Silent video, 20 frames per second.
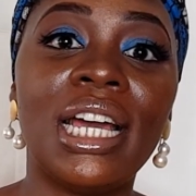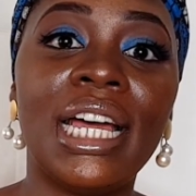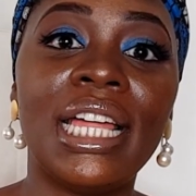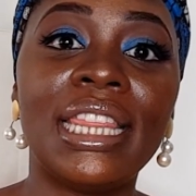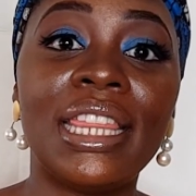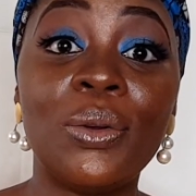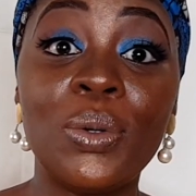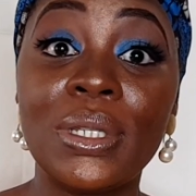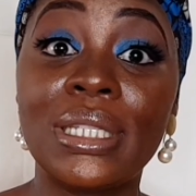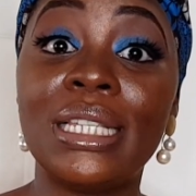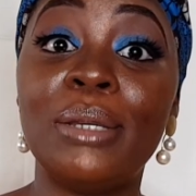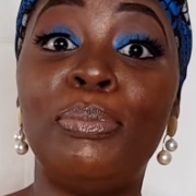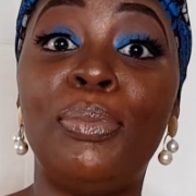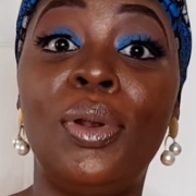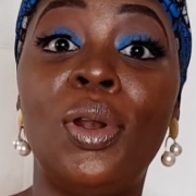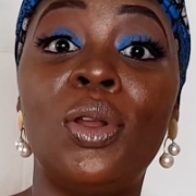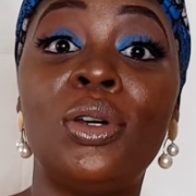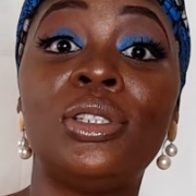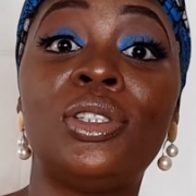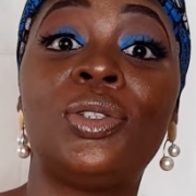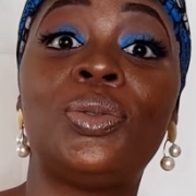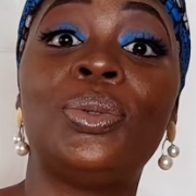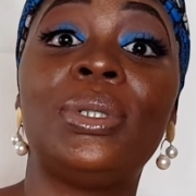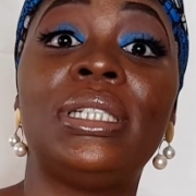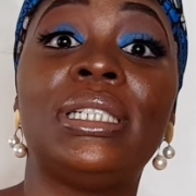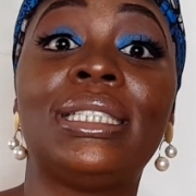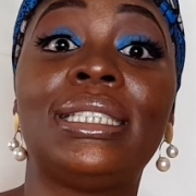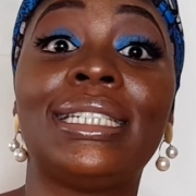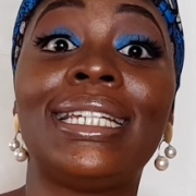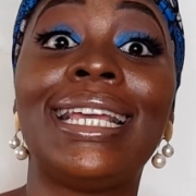There was a plot twist,
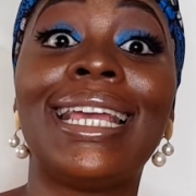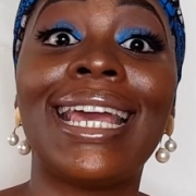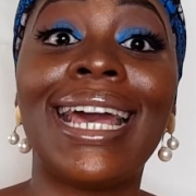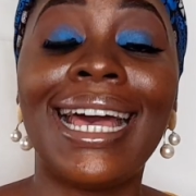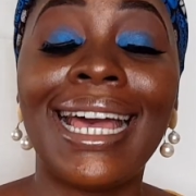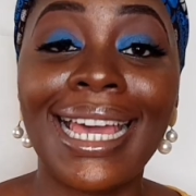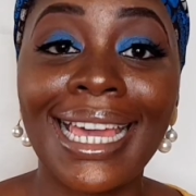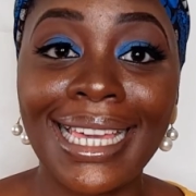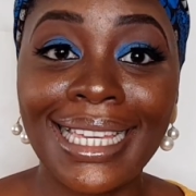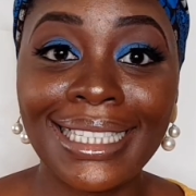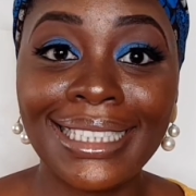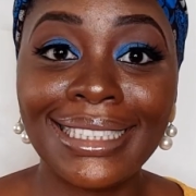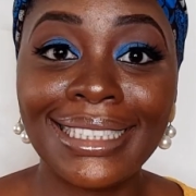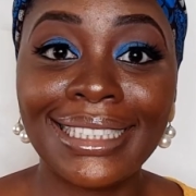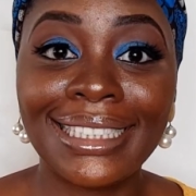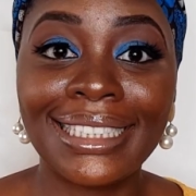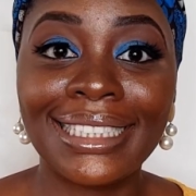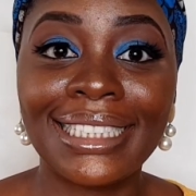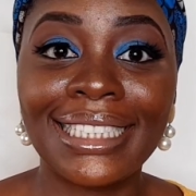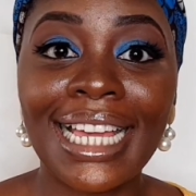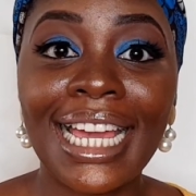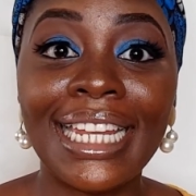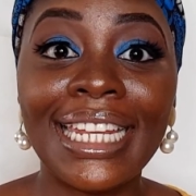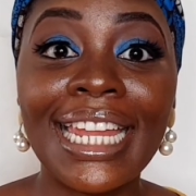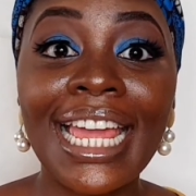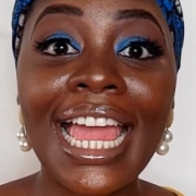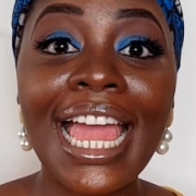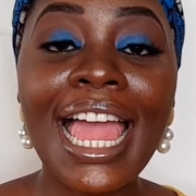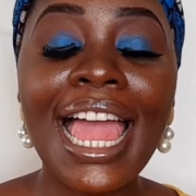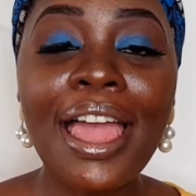guys.
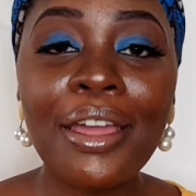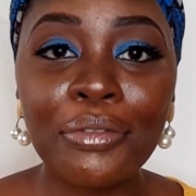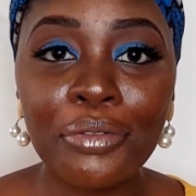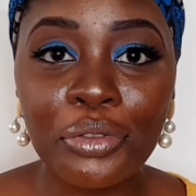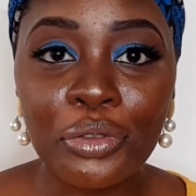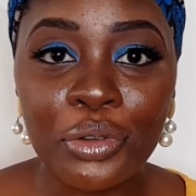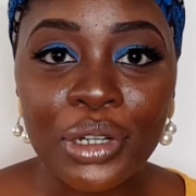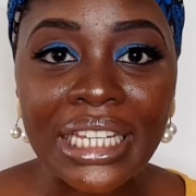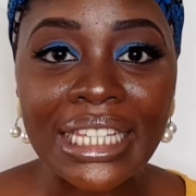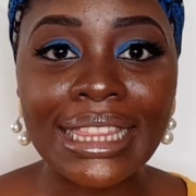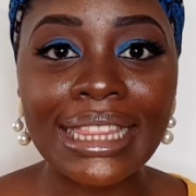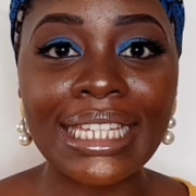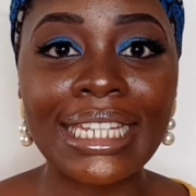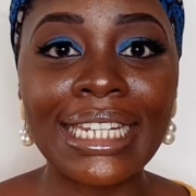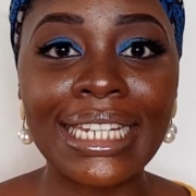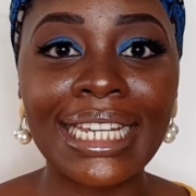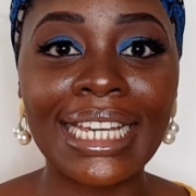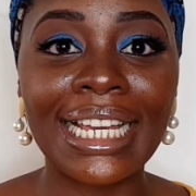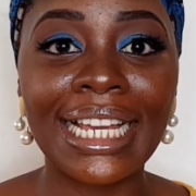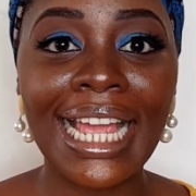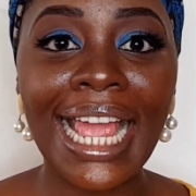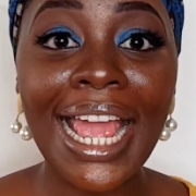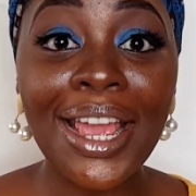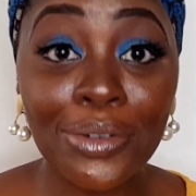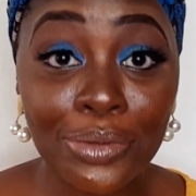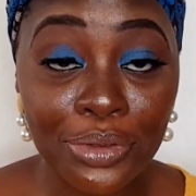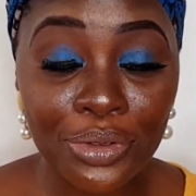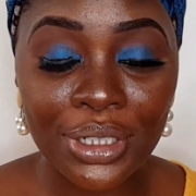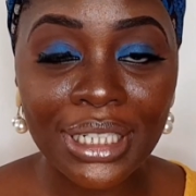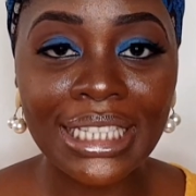Everything
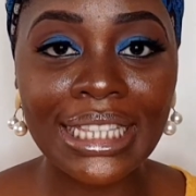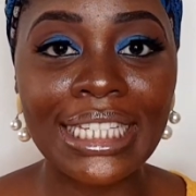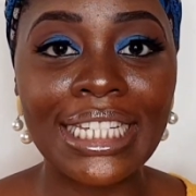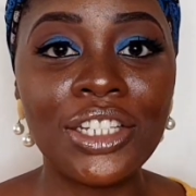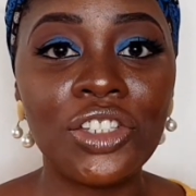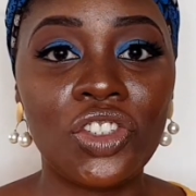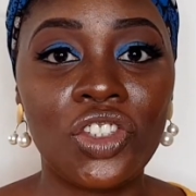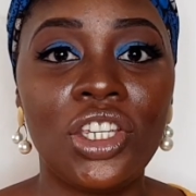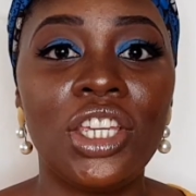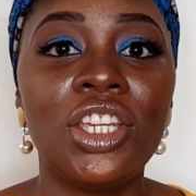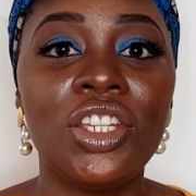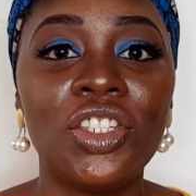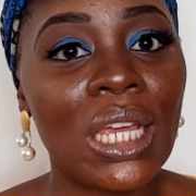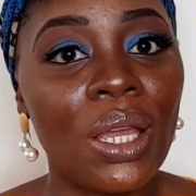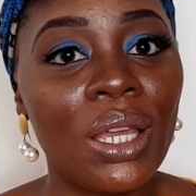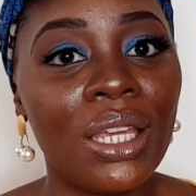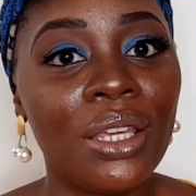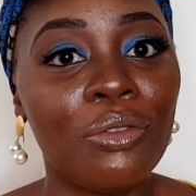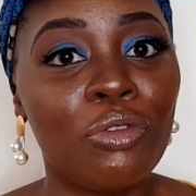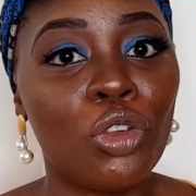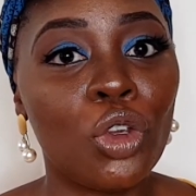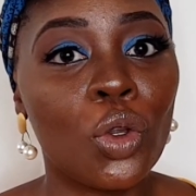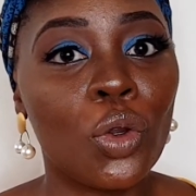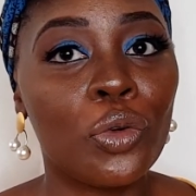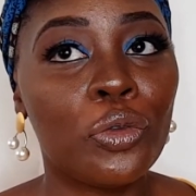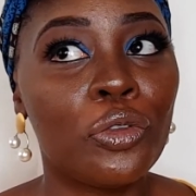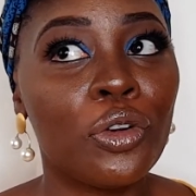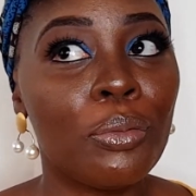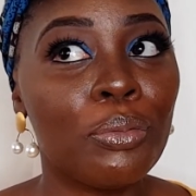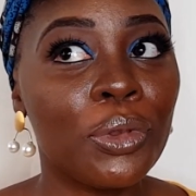changed. If you're
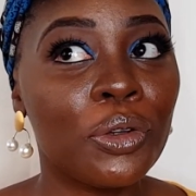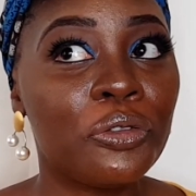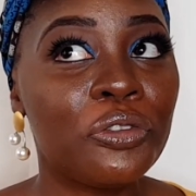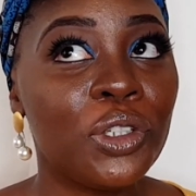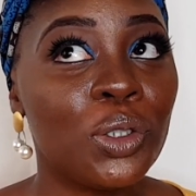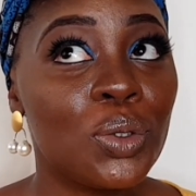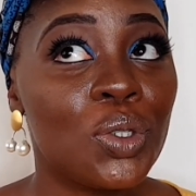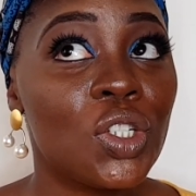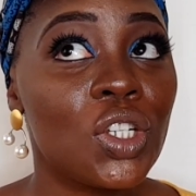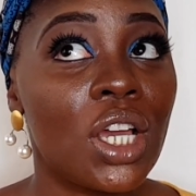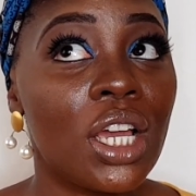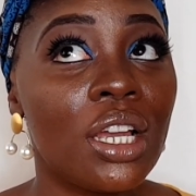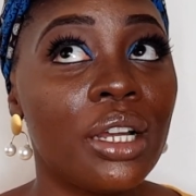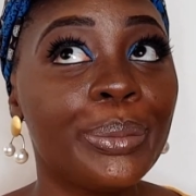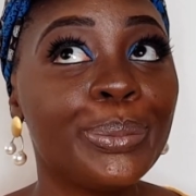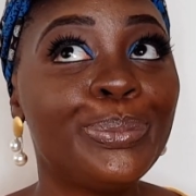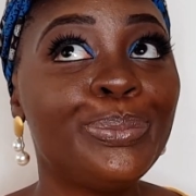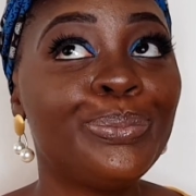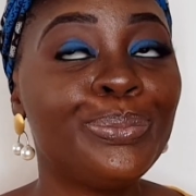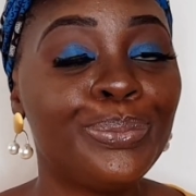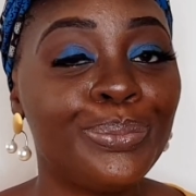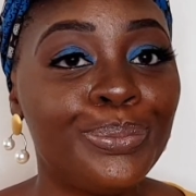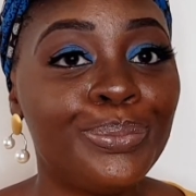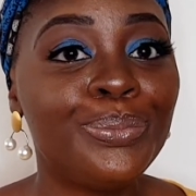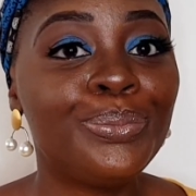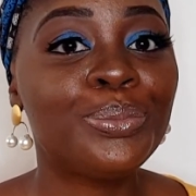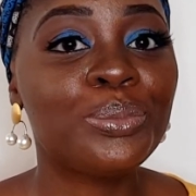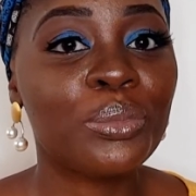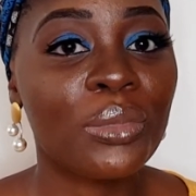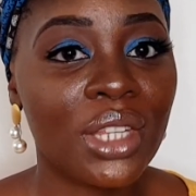from the future
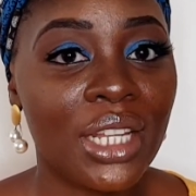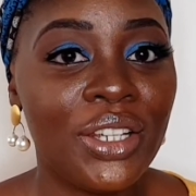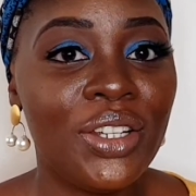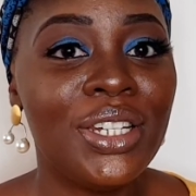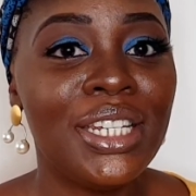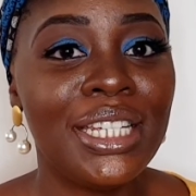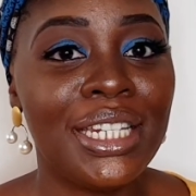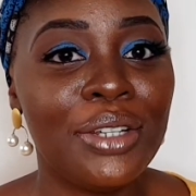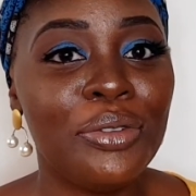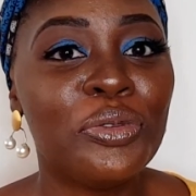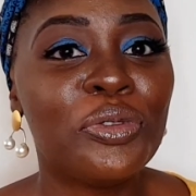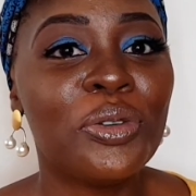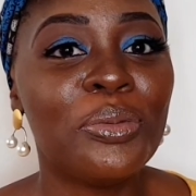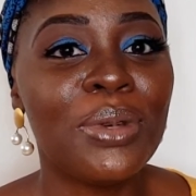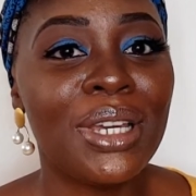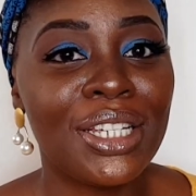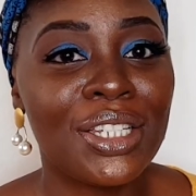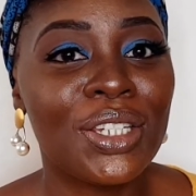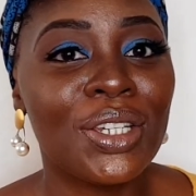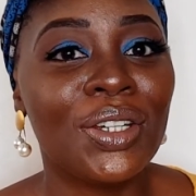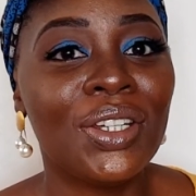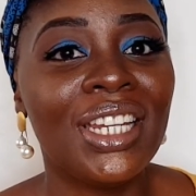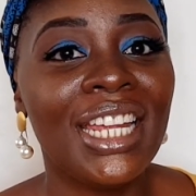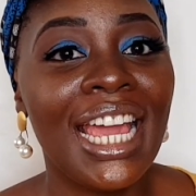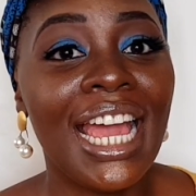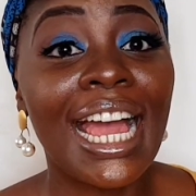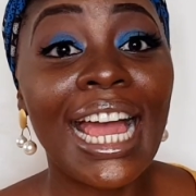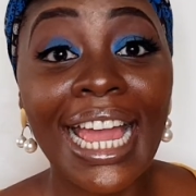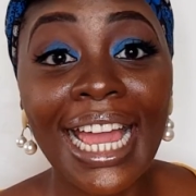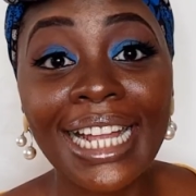and you need information,
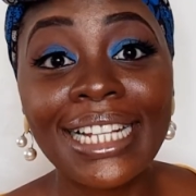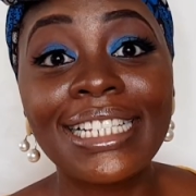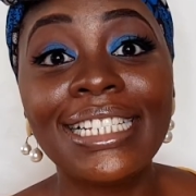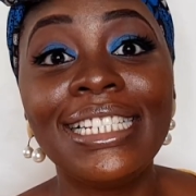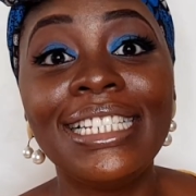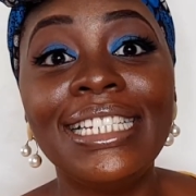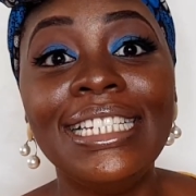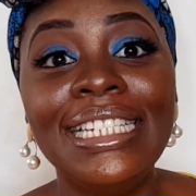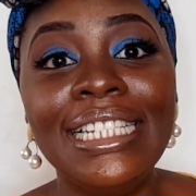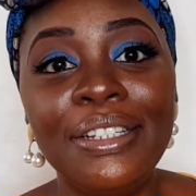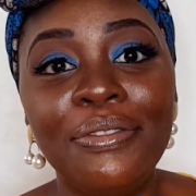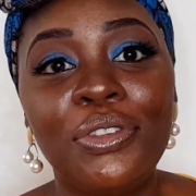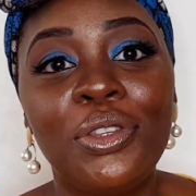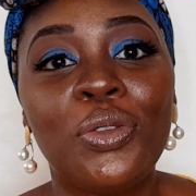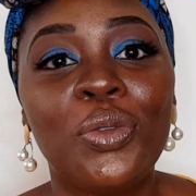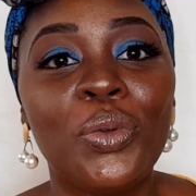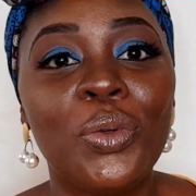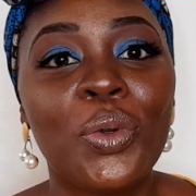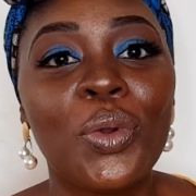I actually lived through